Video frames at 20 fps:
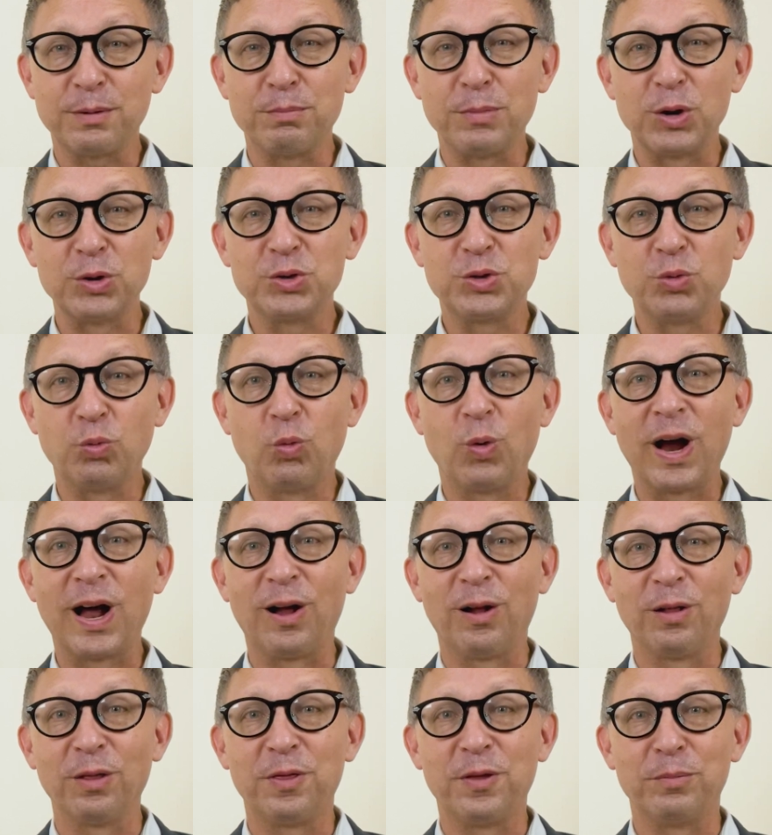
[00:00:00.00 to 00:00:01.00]
the most
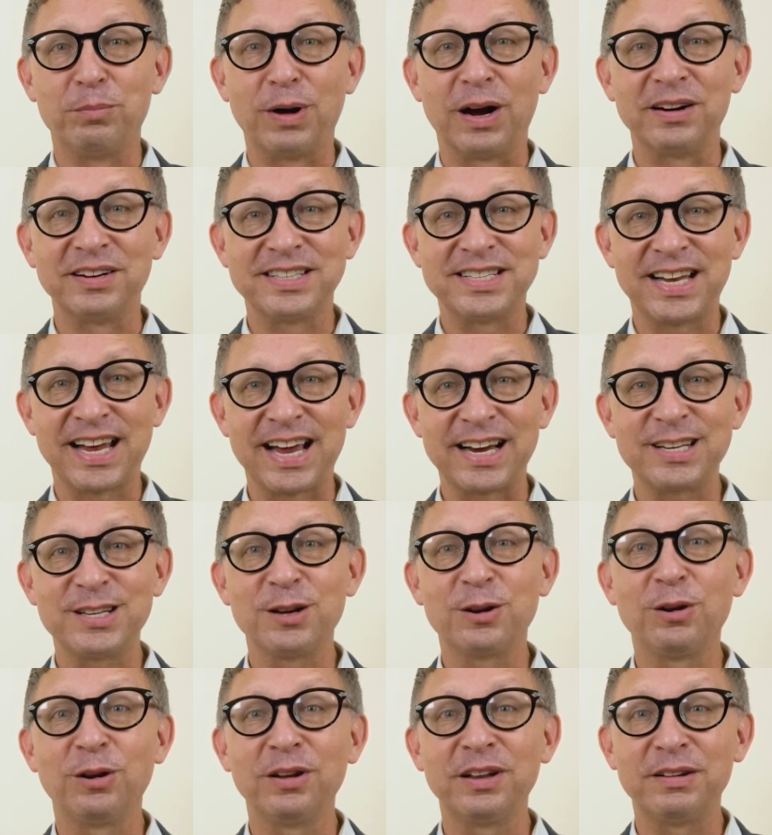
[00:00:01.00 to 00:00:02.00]
wealth among
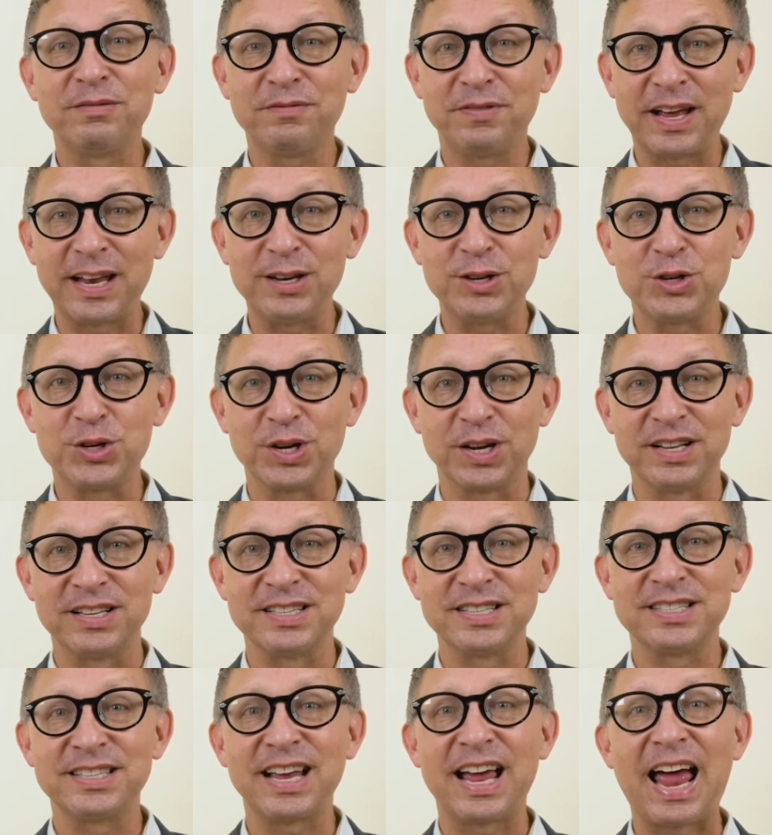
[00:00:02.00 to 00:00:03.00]
technical
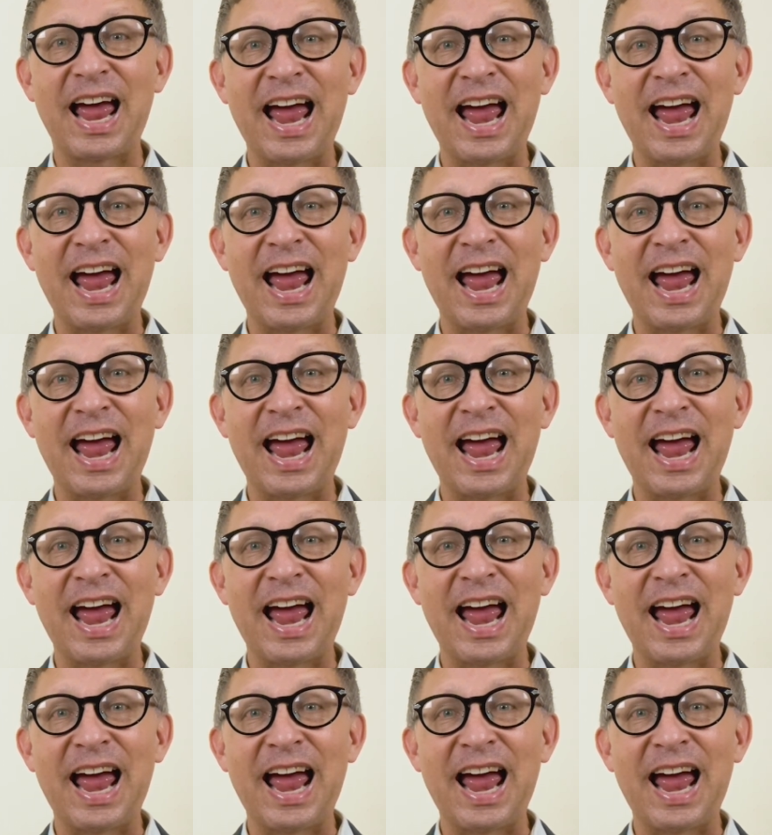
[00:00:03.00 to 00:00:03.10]
inventions